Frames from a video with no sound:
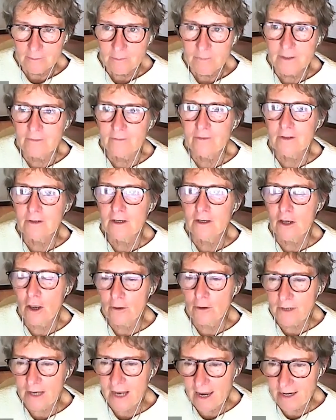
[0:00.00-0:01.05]
but
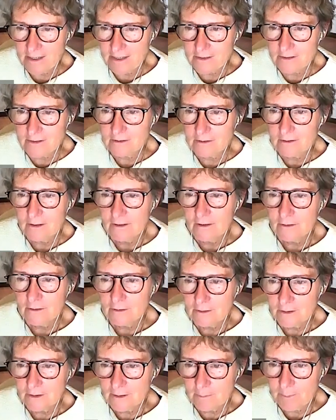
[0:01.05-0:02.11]
locate
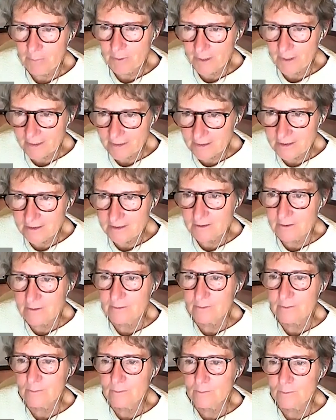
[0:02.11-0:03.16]
the
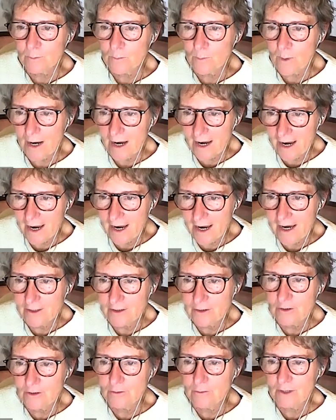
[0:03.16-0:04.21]
places where
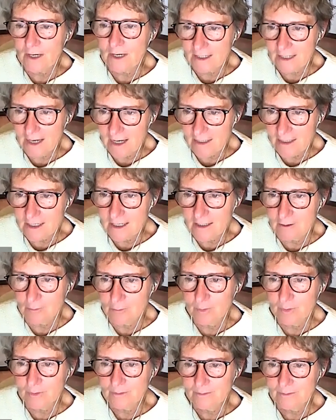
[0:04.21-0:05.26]
you can get help.